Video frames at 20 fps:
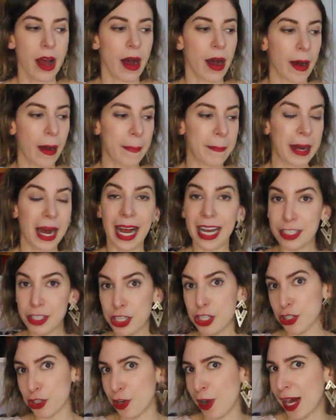I
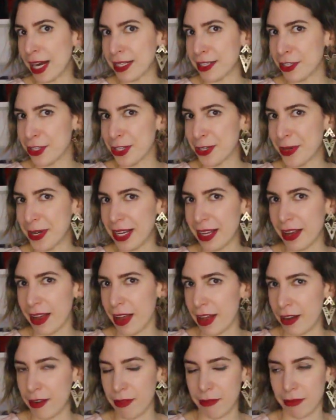just tried to do it,
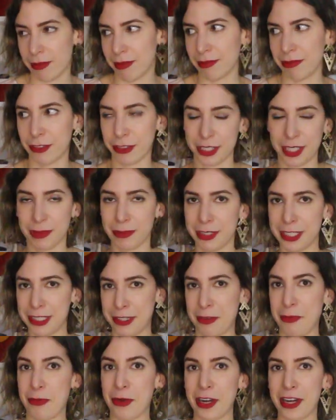and for some
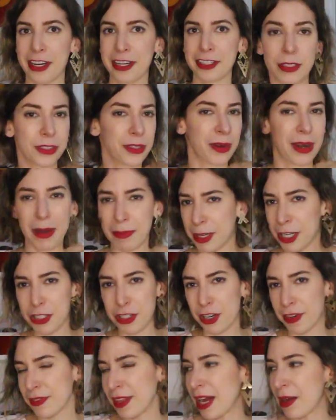reason it worked. So I'm not
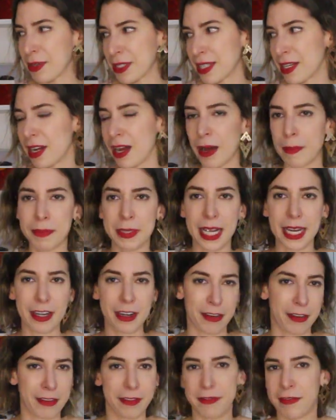sure if that was an
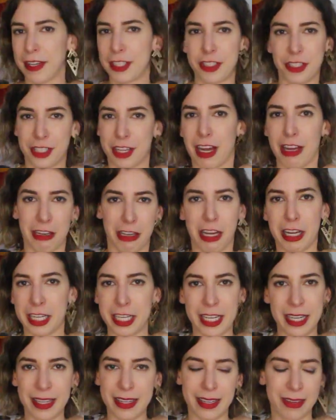update or if I just got
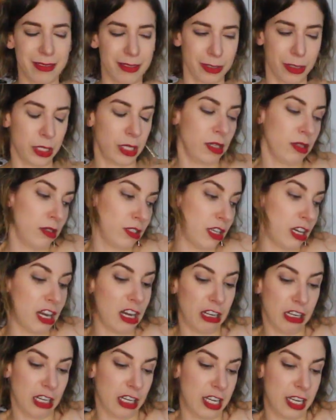lucky or
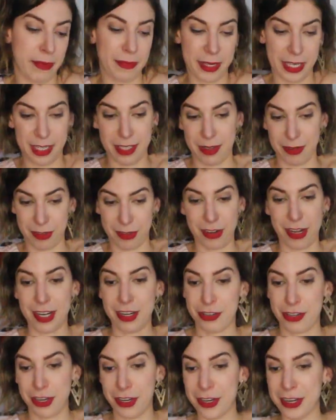not lucky, because I was trying
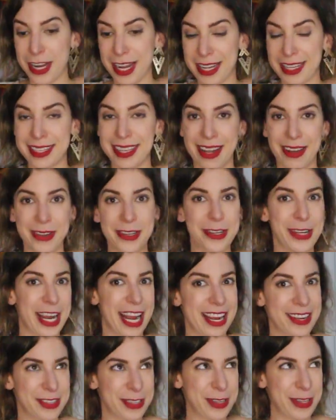to show you guys how you
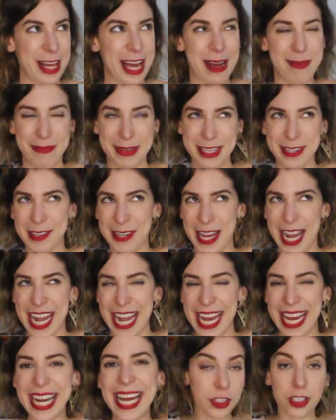can't do that, but you
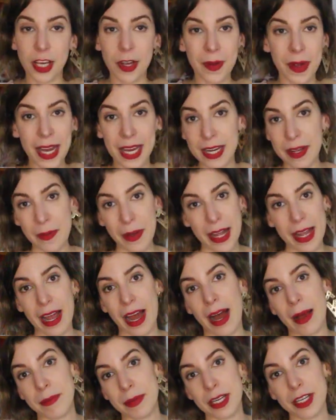can. So anyway,
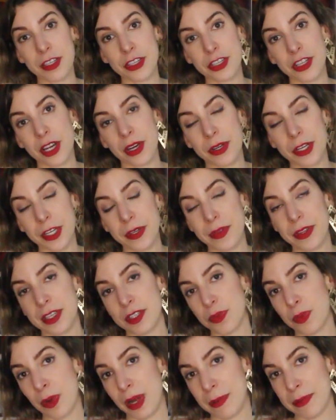I'm gonna show you
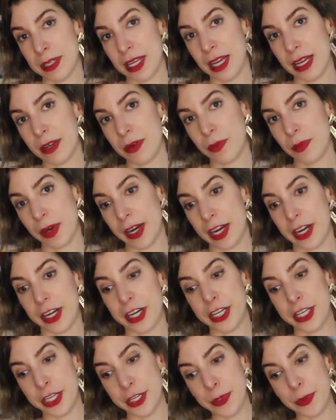this website
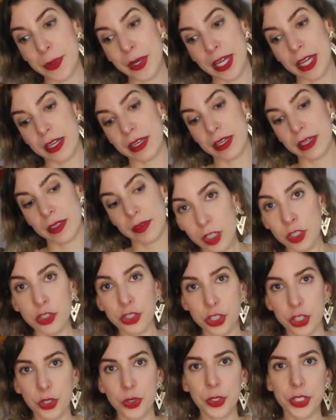where you
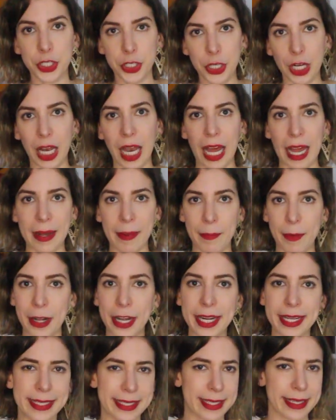can do your line
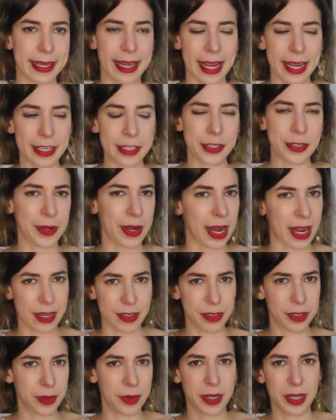breaks in case you
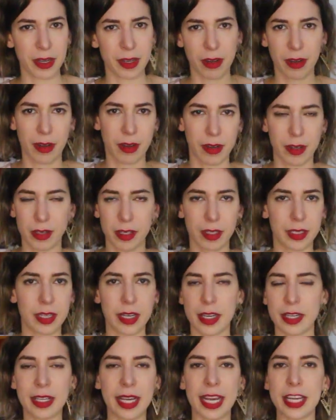can't do it
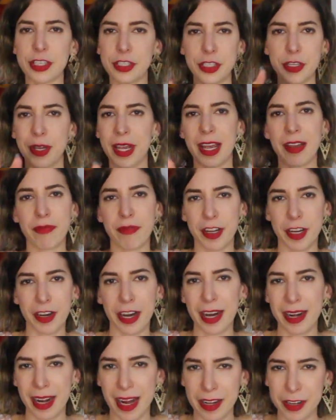in case you can't figure
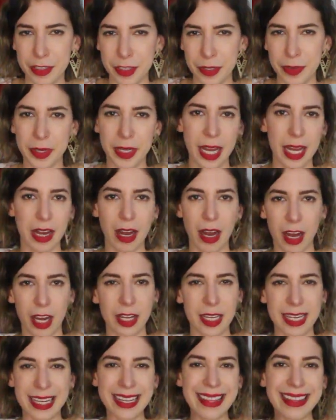out how to do it
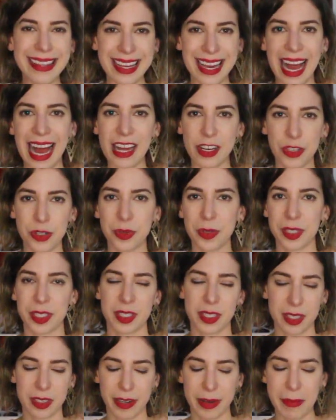in the actual
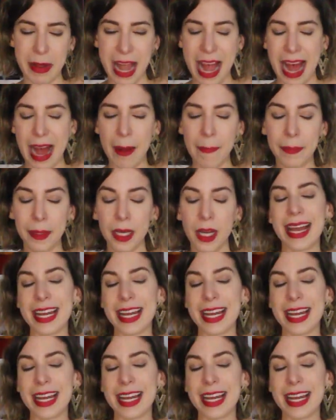Instagram app.